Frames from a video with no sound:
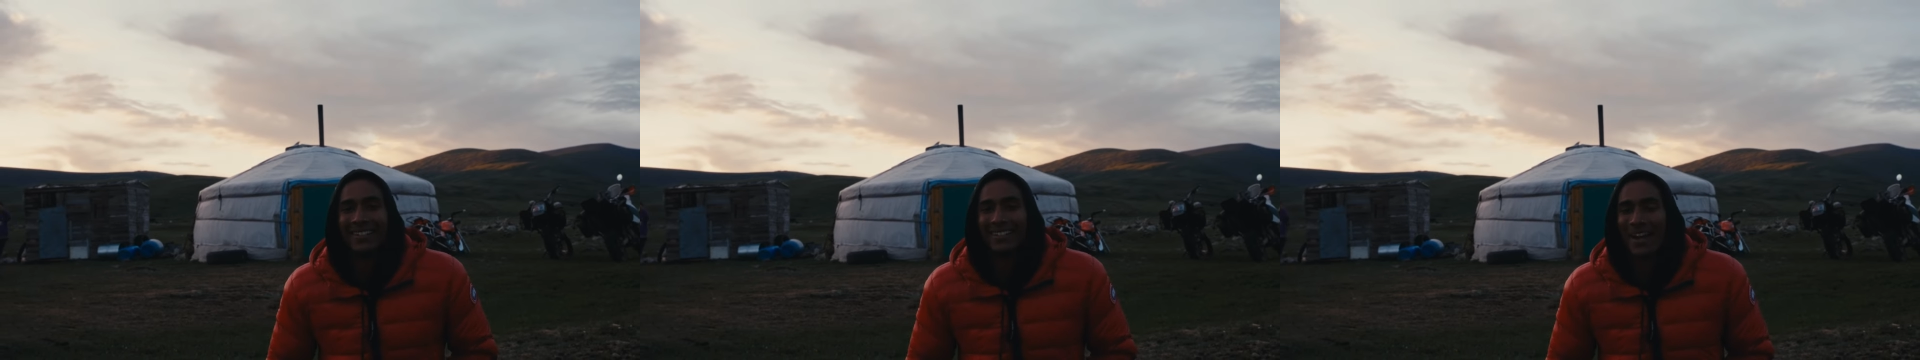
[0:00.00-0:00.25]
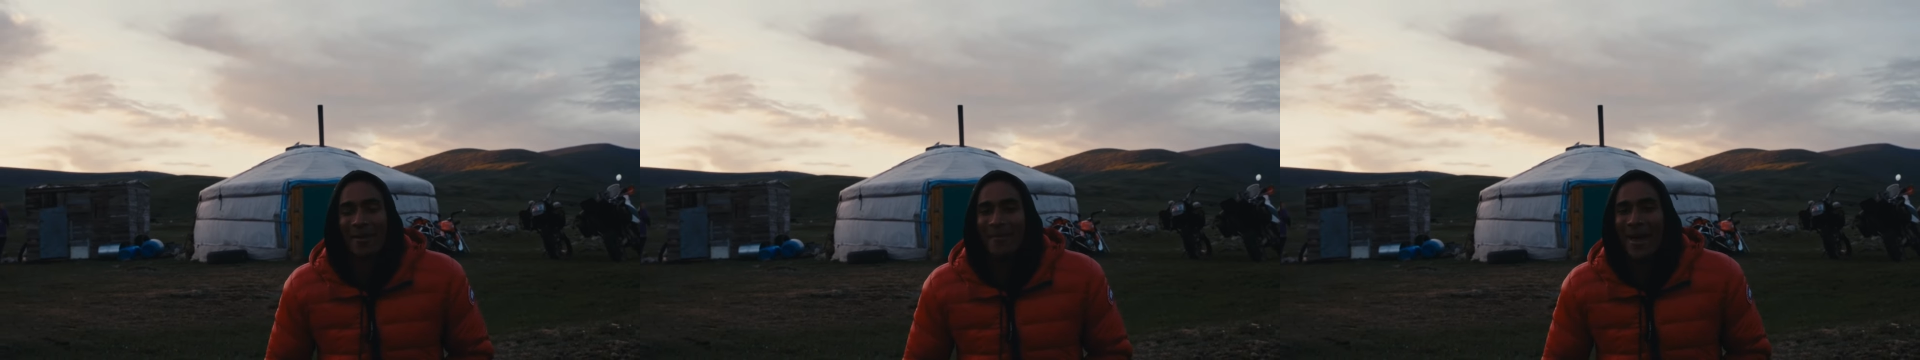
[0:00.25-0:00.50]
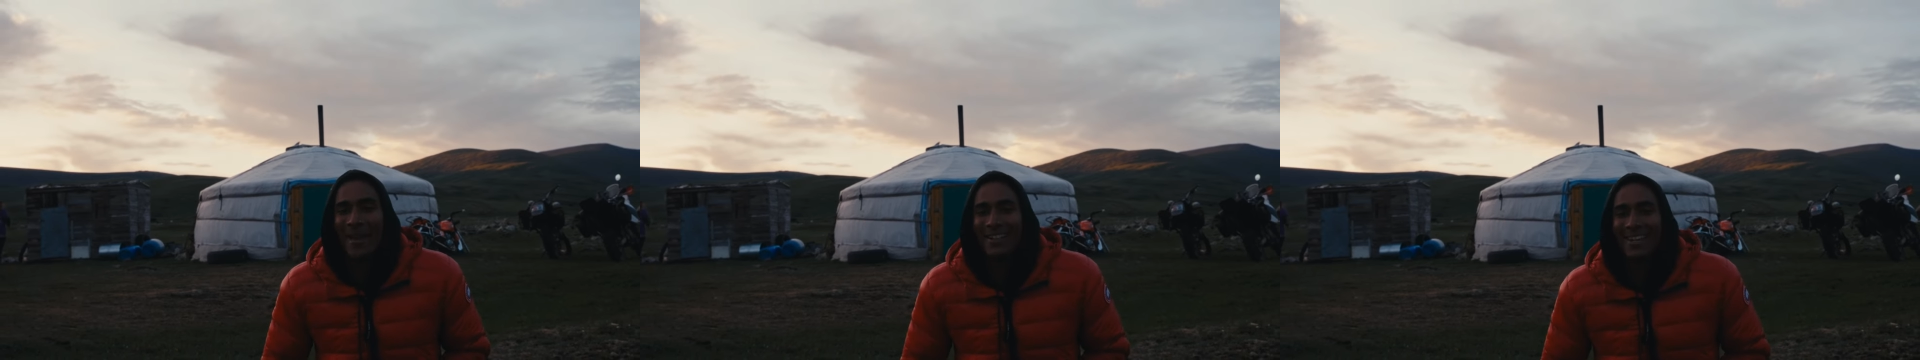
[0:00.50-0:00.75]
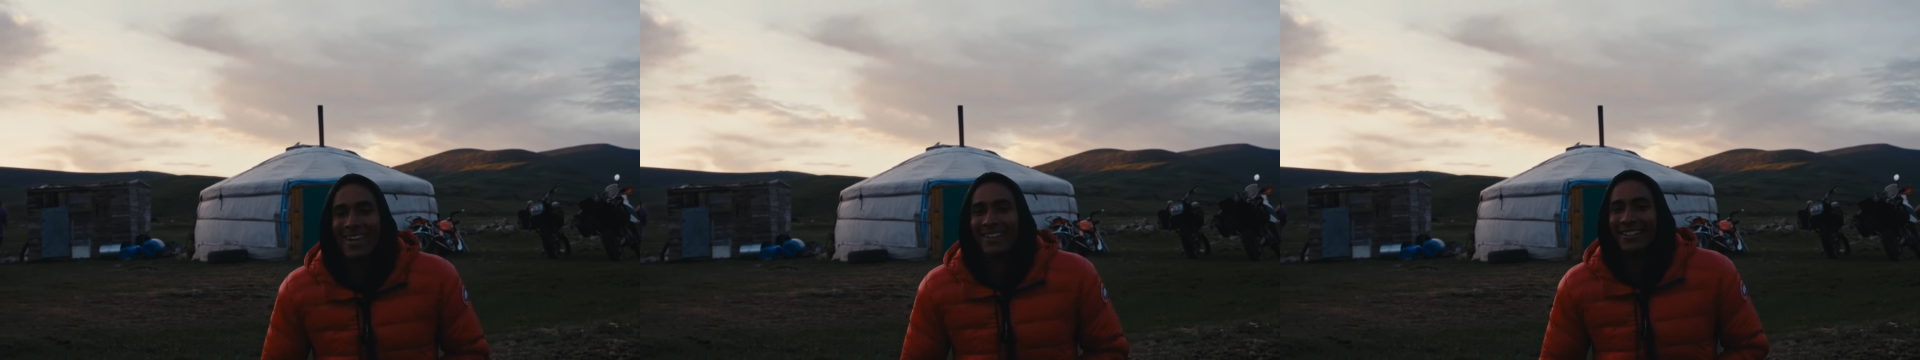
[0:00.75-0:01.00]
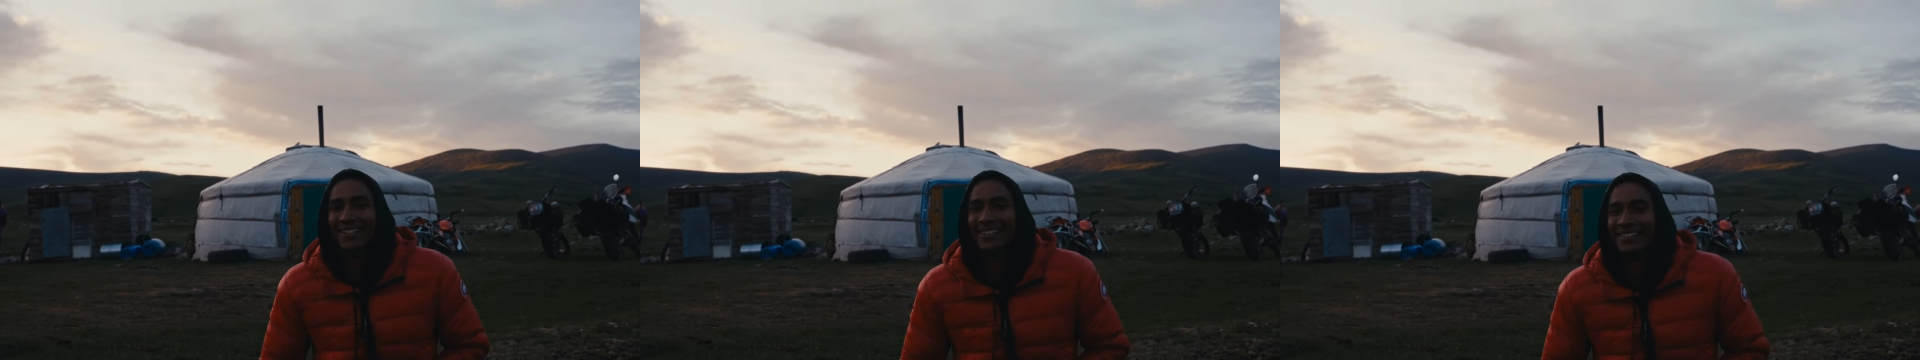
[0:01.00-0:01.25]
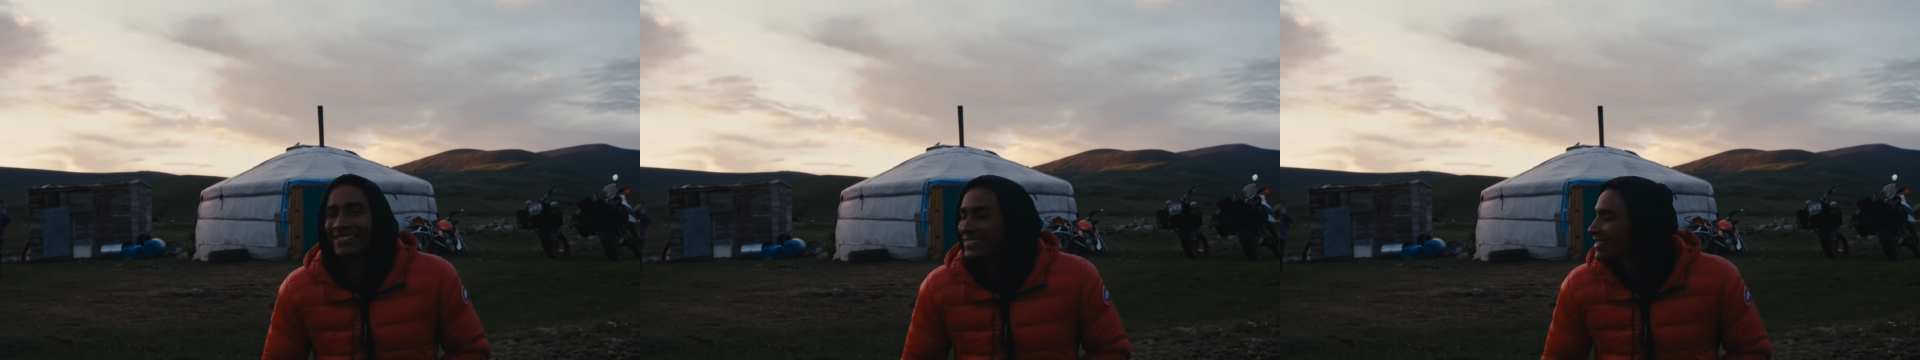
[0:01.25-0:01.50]
Not a bad gig.
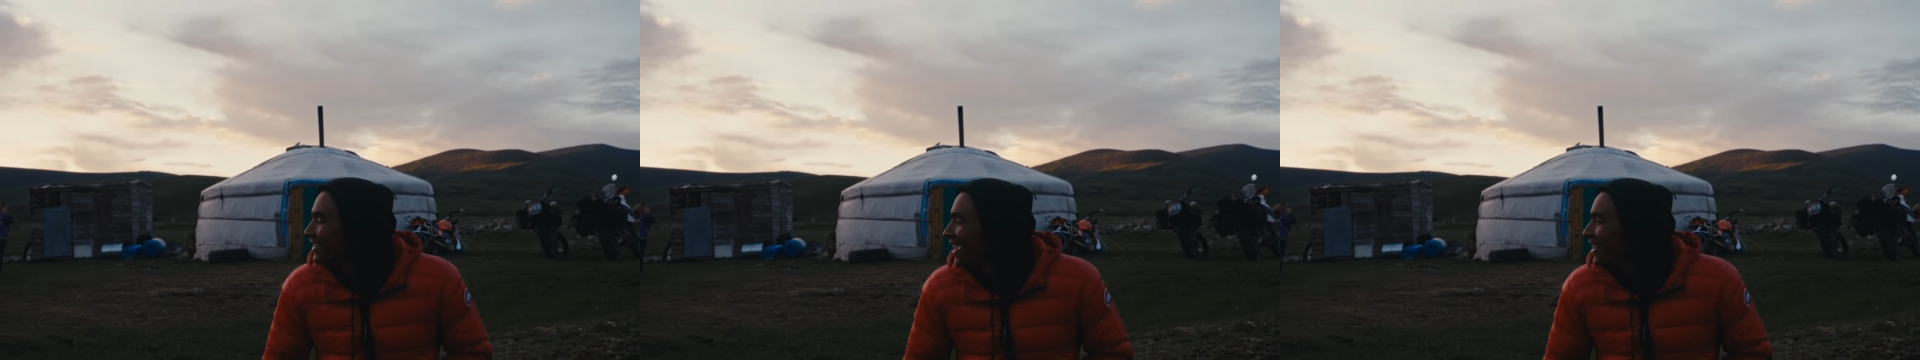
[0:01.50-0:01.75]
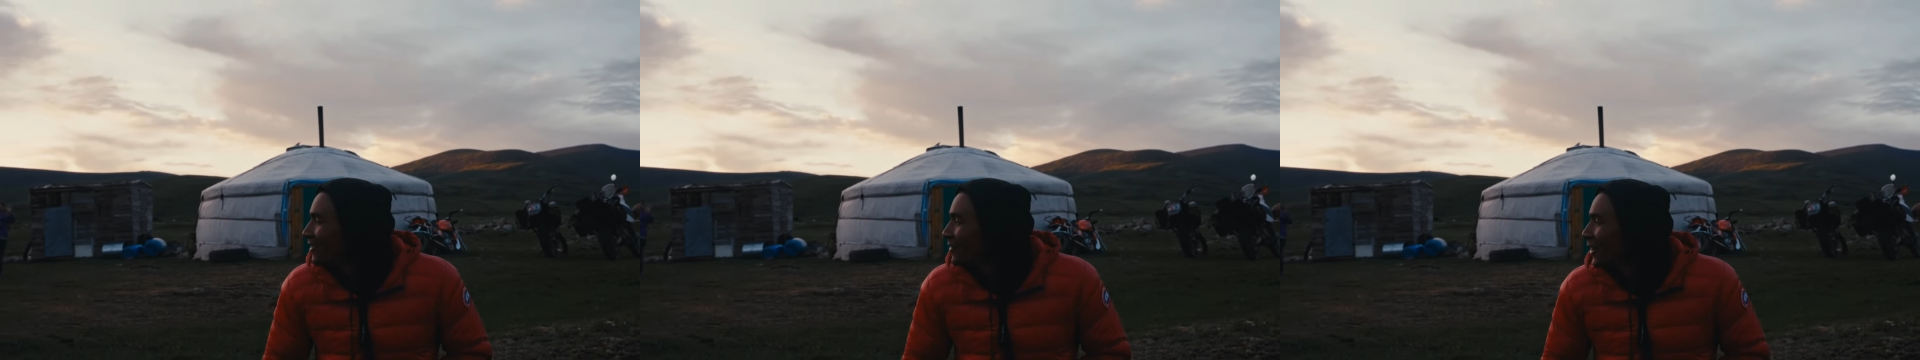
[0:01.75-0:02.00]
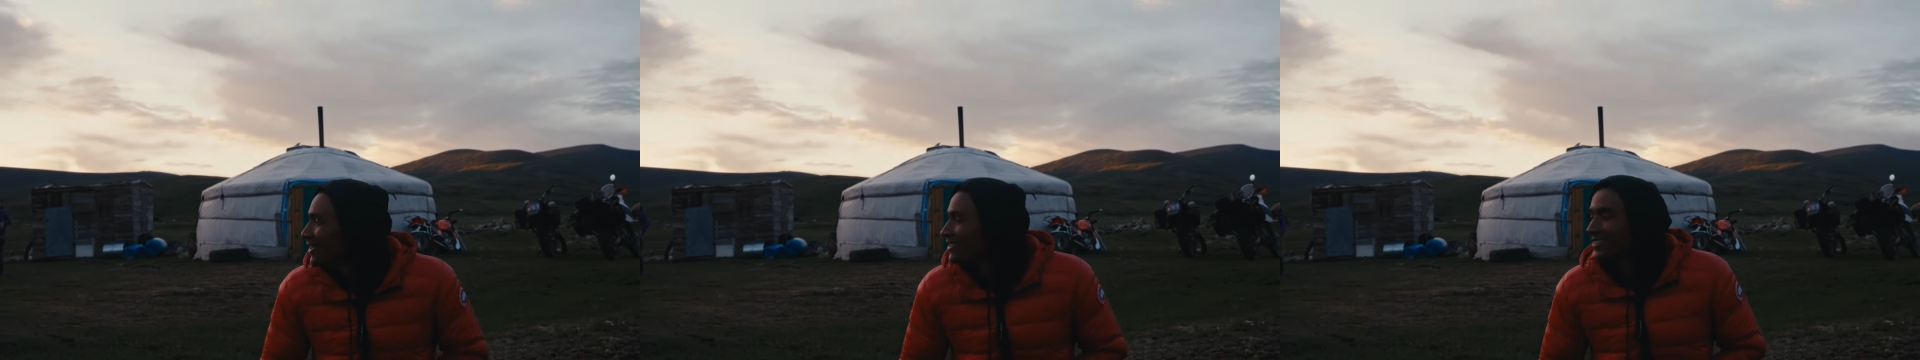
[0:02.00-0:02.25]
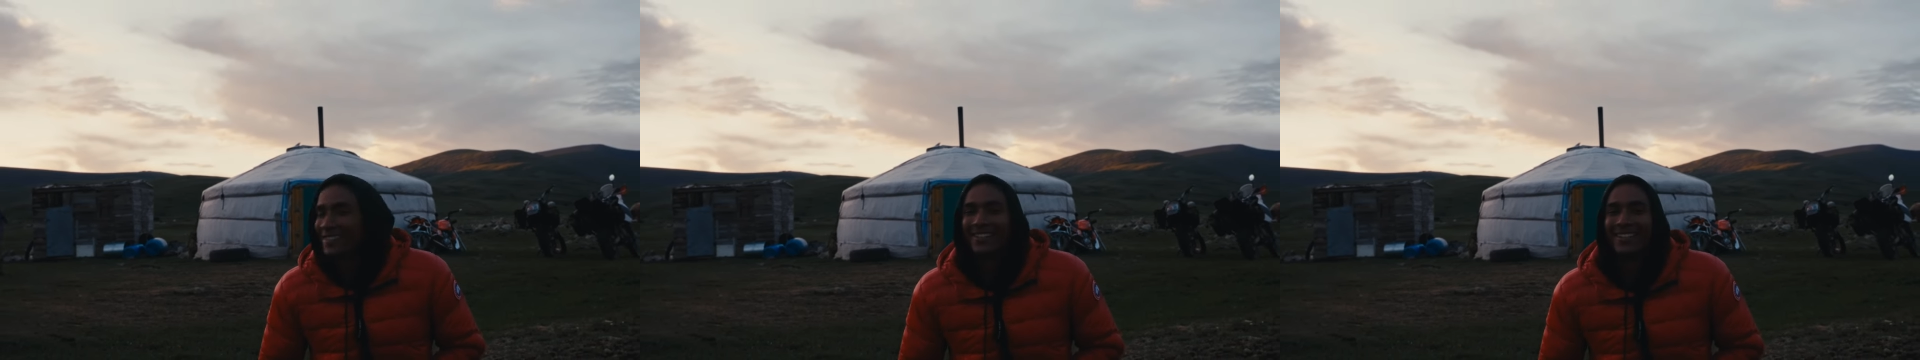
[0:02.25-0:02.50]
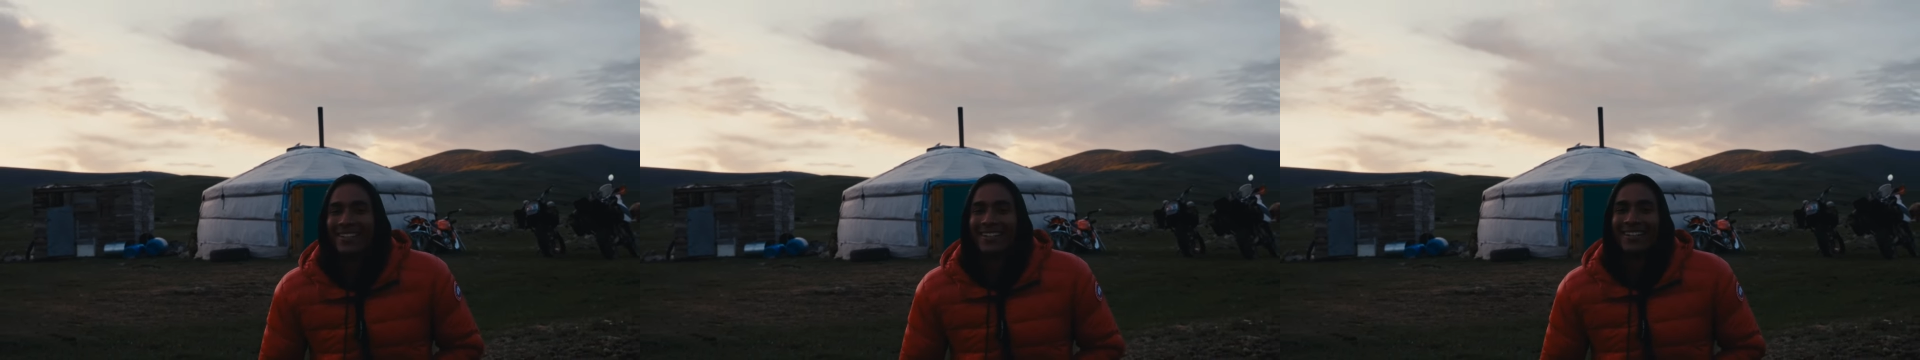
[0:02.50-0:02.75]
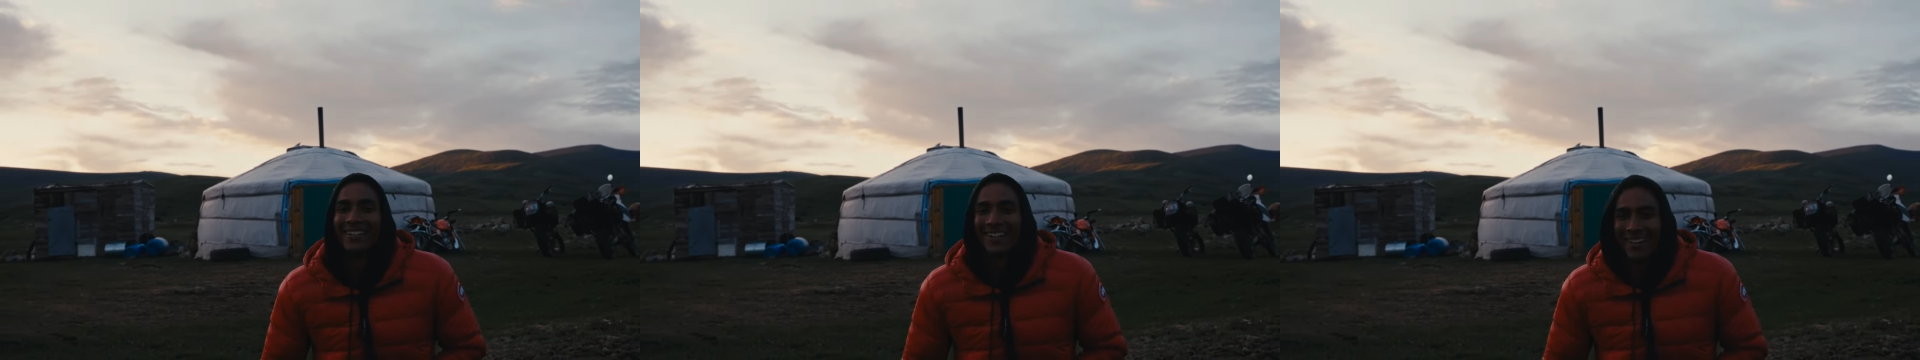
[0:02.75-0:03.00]
Anyways,
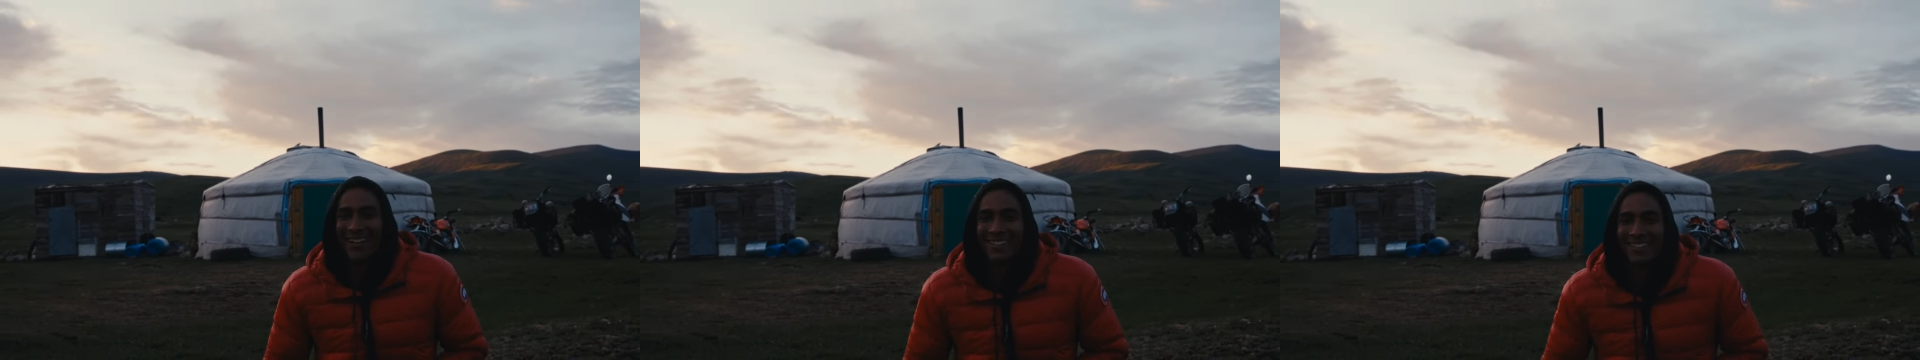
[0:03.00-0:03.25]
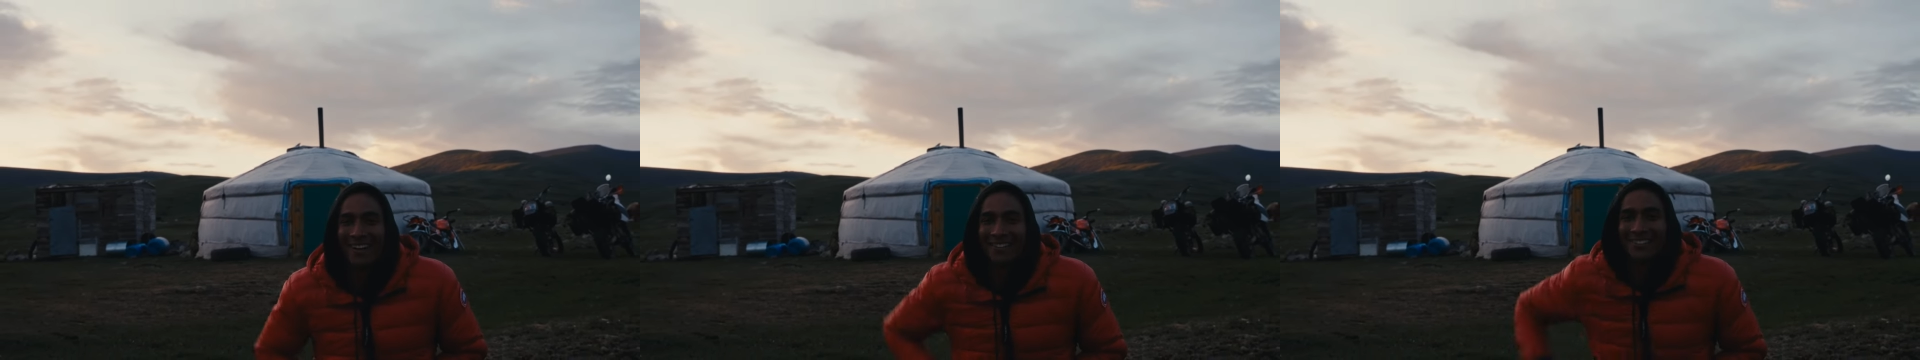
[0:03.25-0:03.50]
let's go.